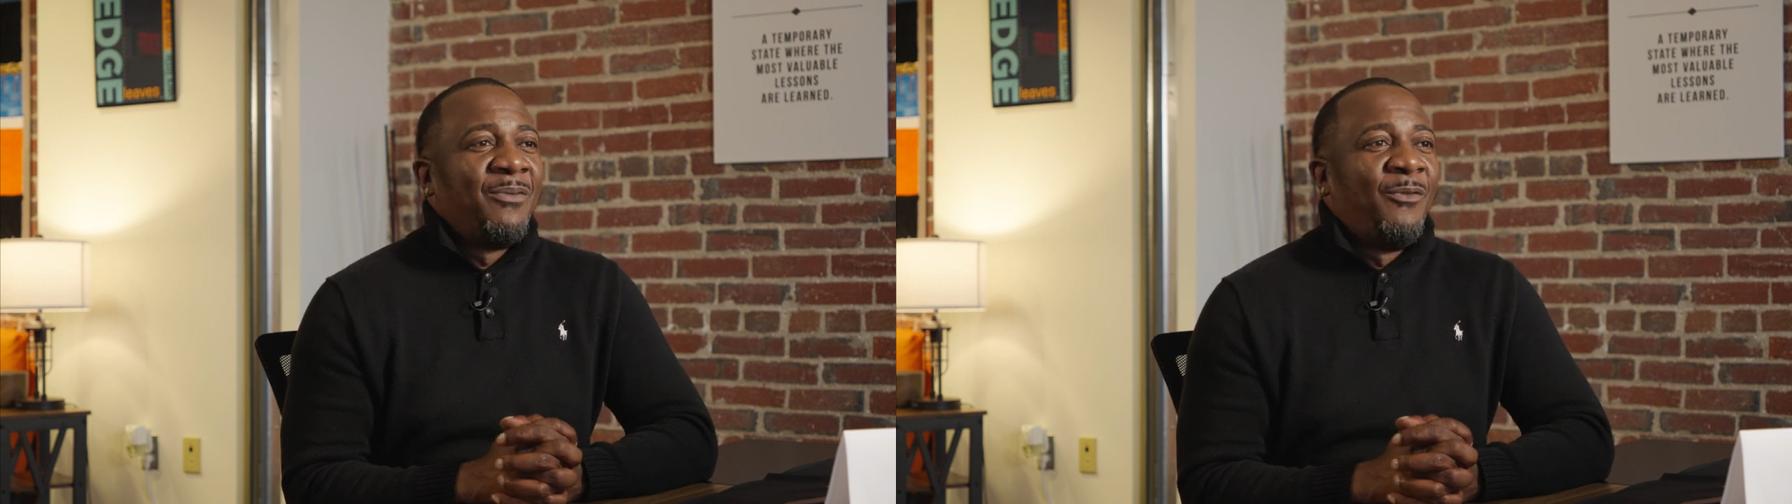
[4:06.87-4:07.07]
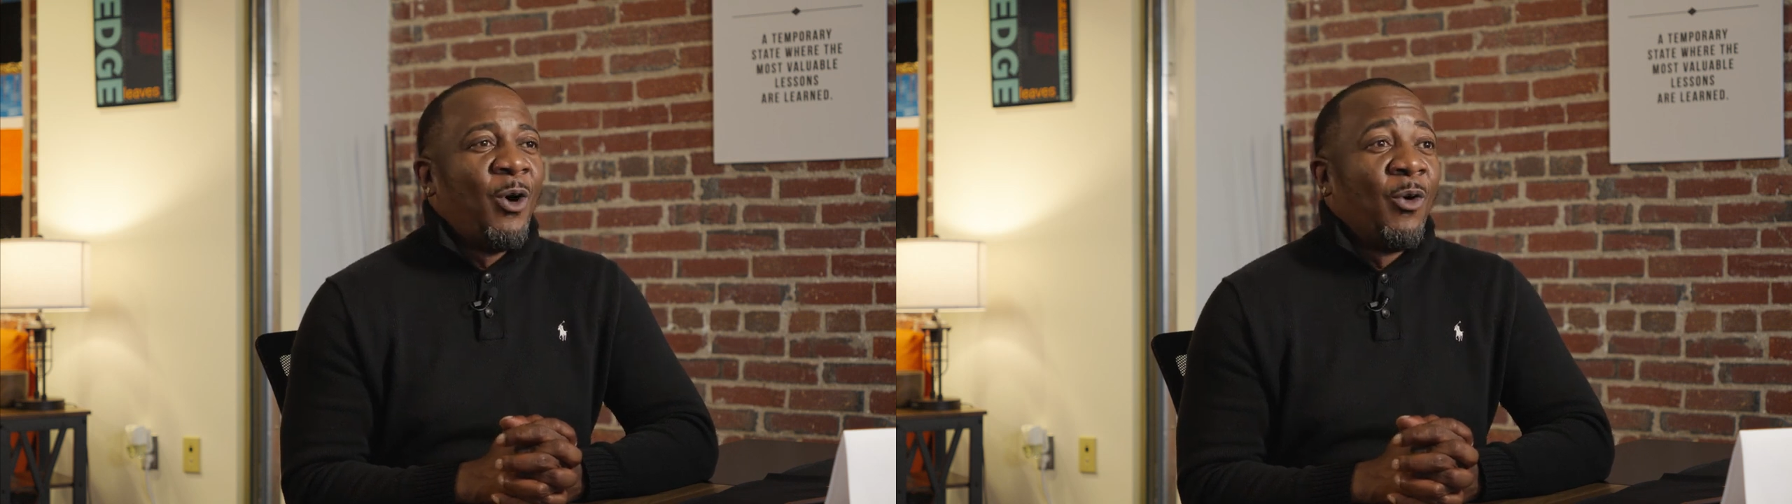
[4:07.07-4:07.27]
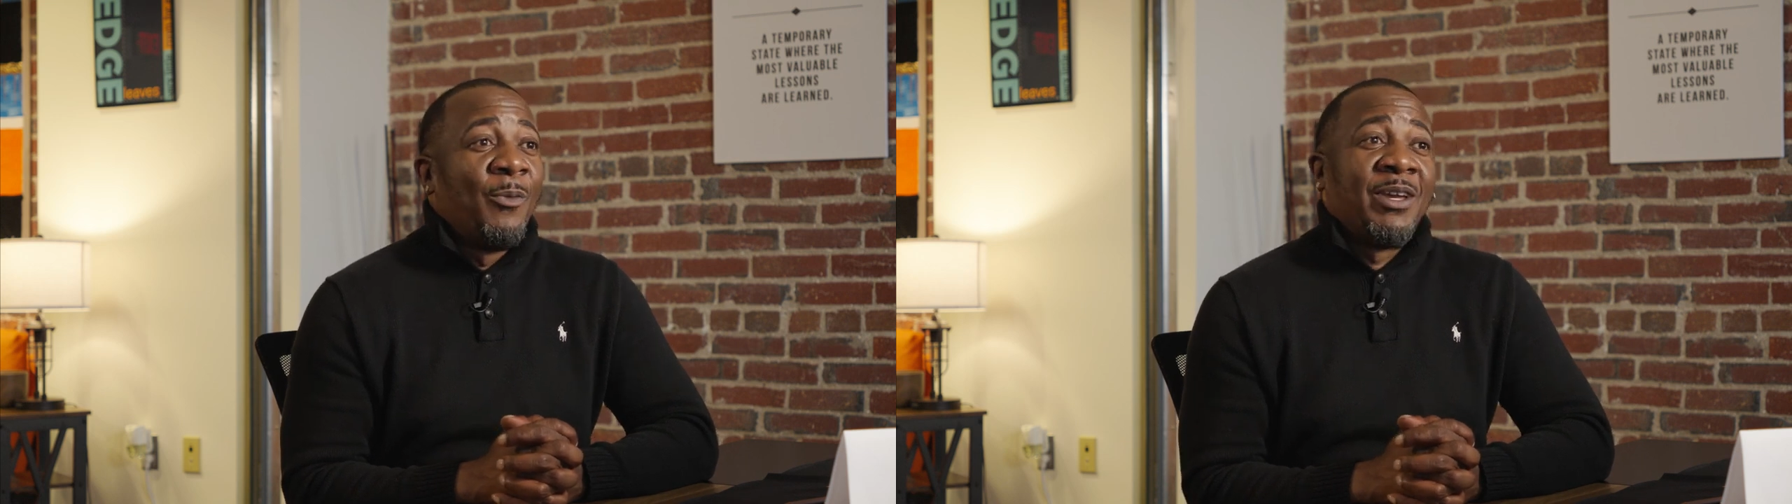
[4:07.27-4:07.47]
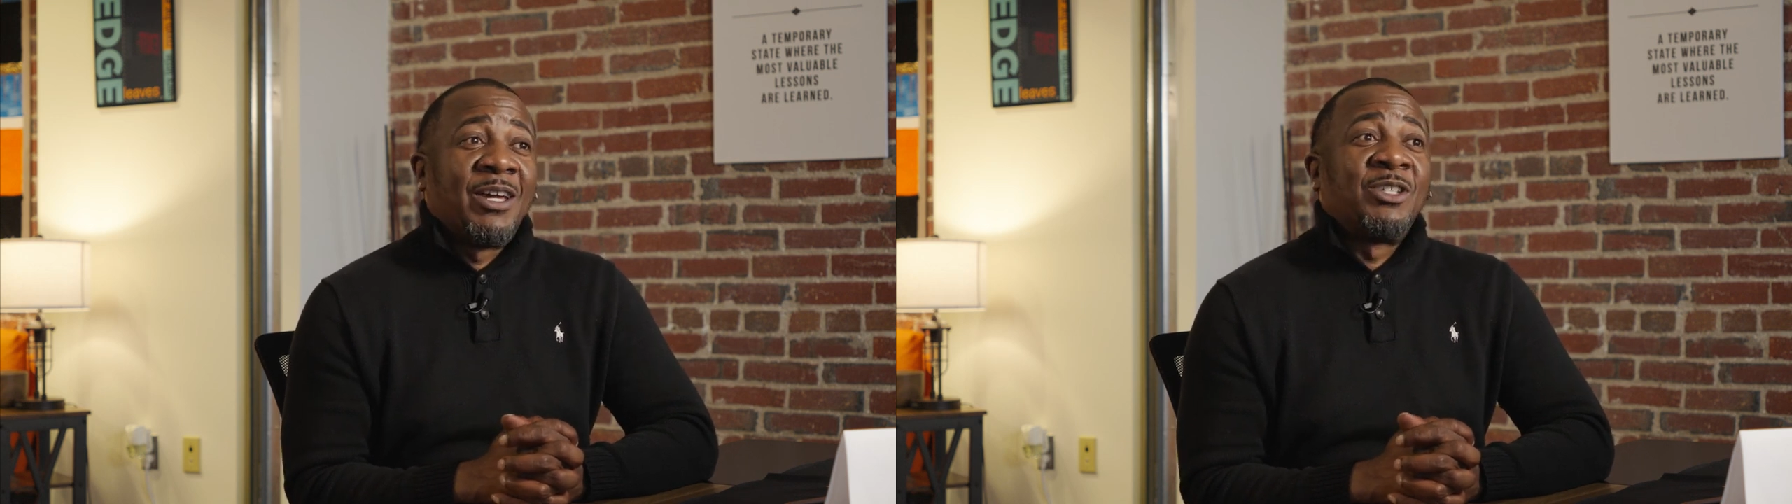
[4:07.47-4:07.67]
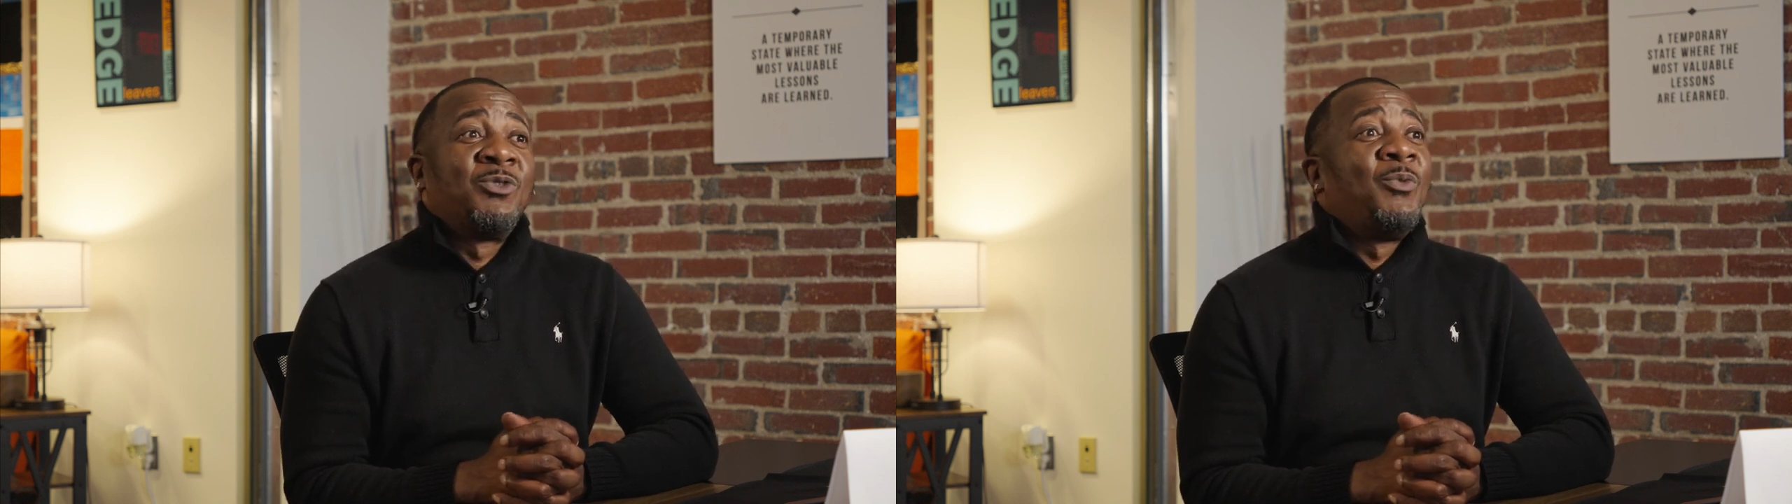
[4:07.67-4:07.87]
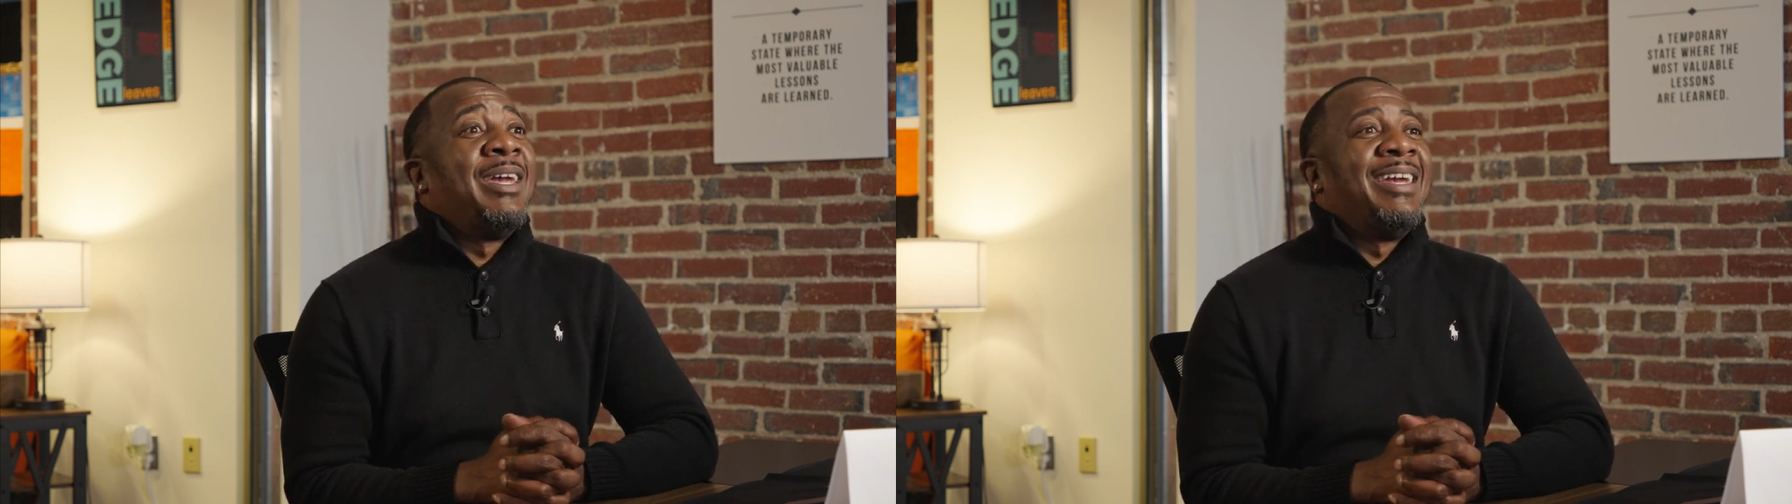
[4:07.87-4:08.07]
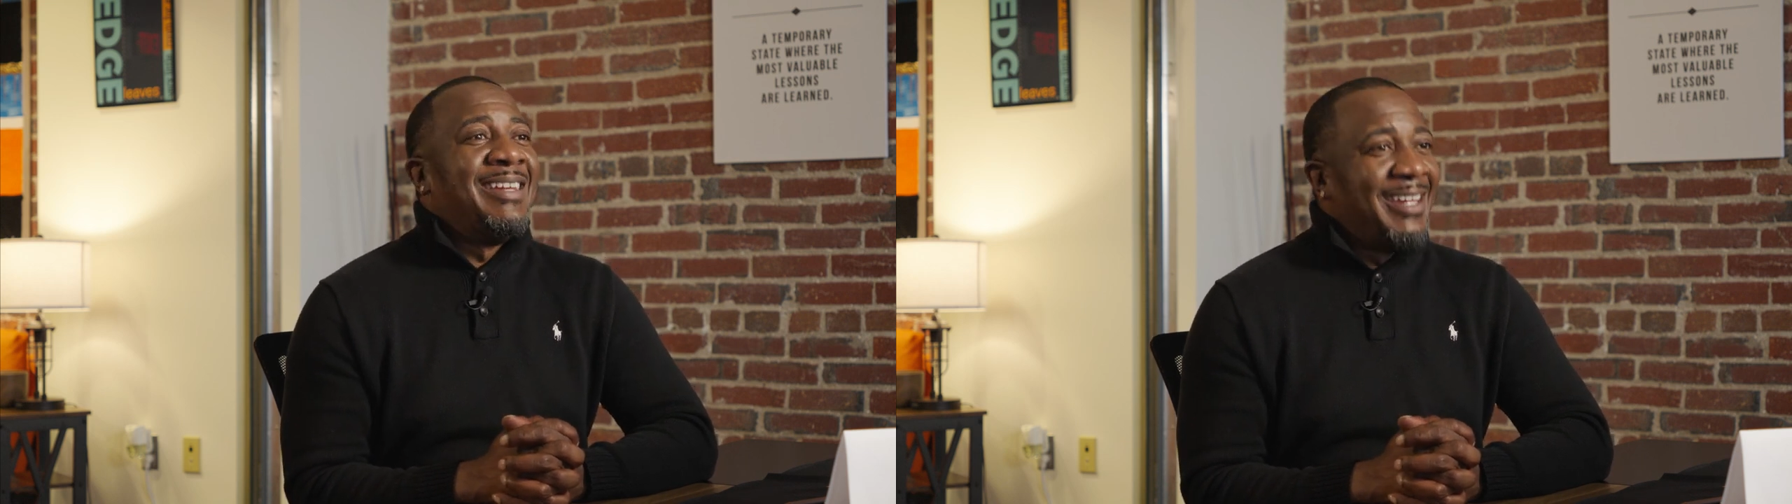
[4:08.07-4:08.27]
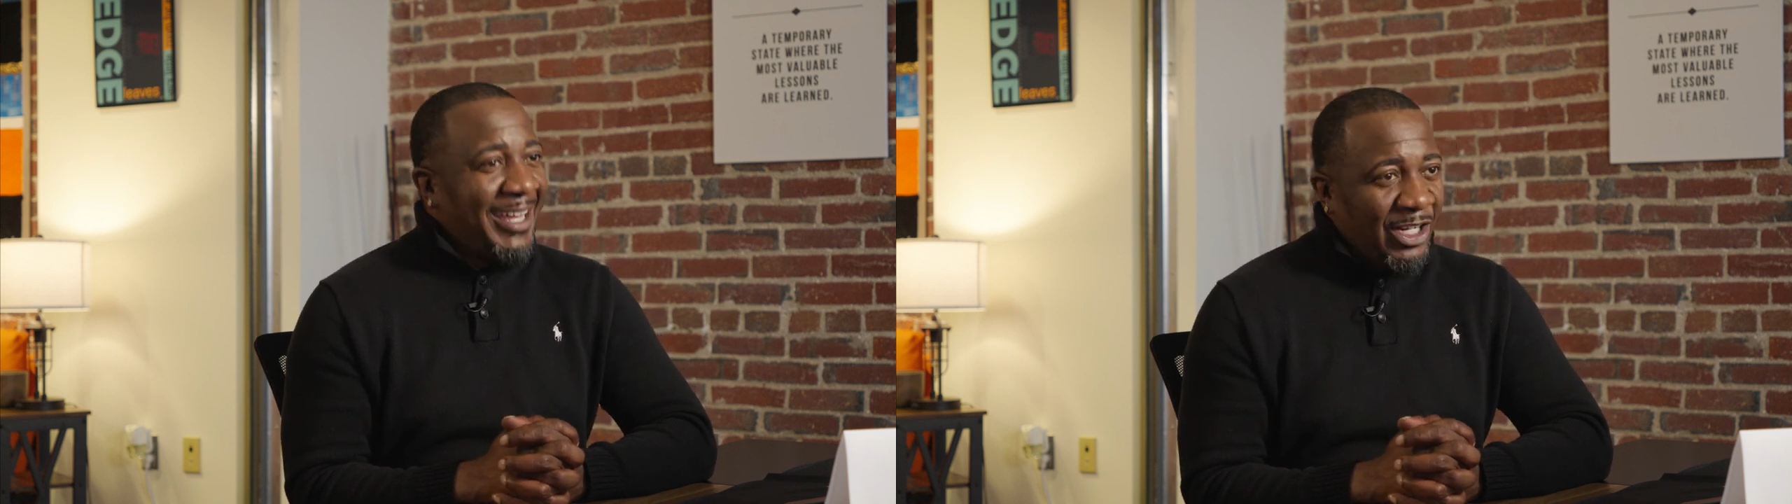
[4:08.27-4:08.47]
forward because we
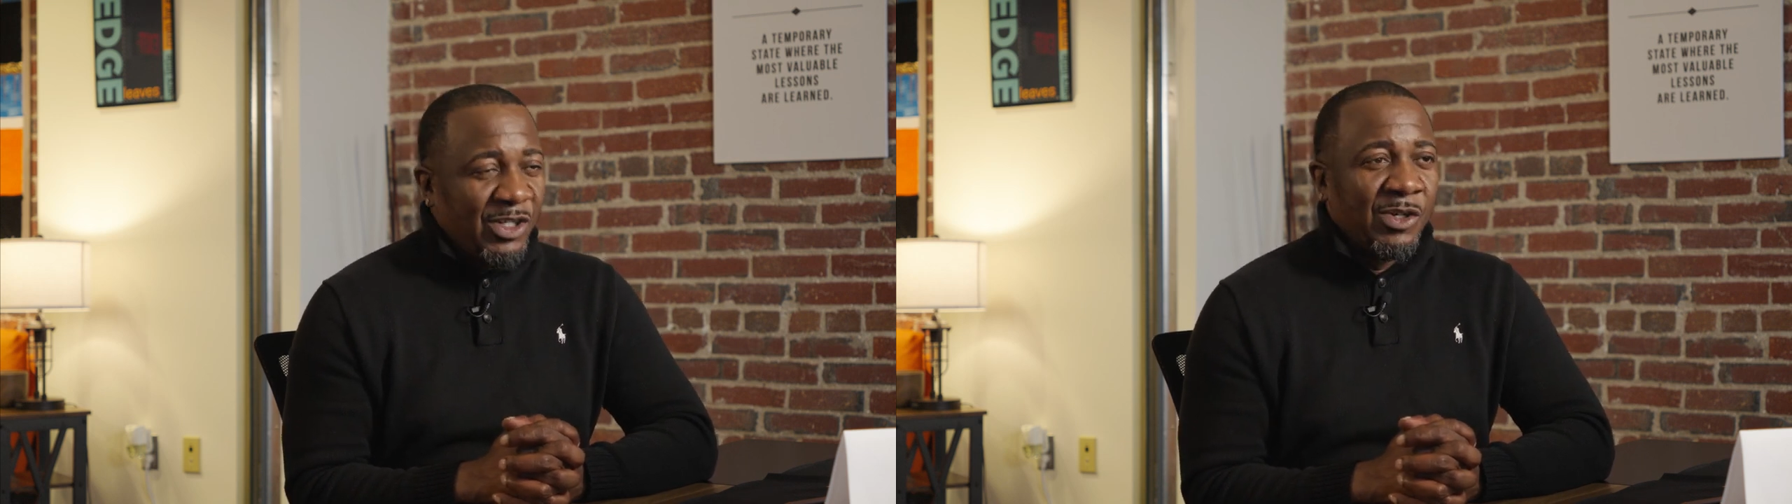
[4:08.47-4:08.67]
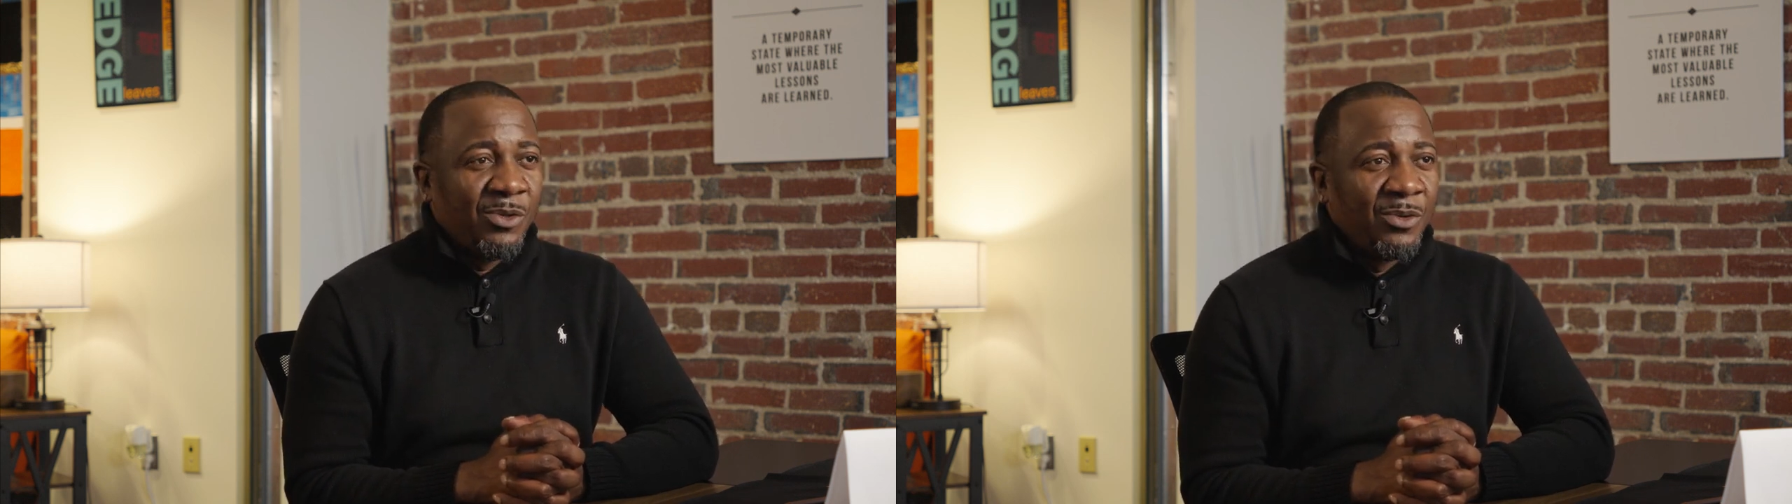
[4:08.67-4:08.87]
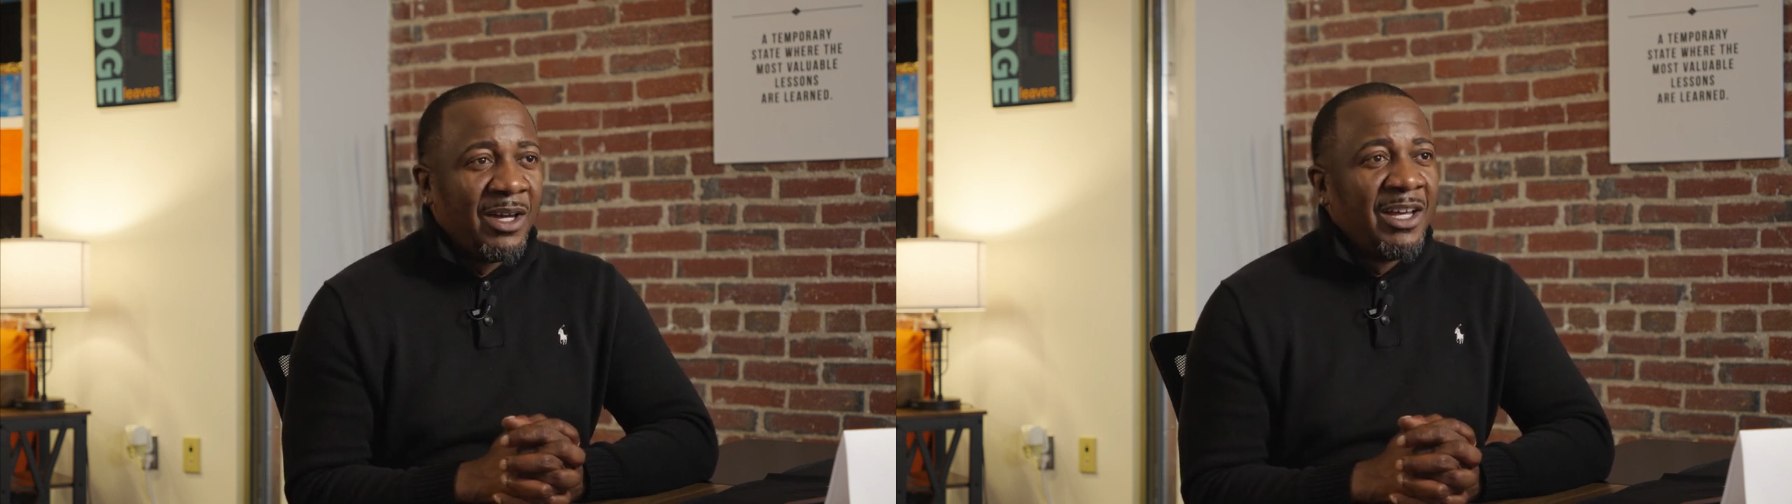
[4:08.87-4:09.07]
need you.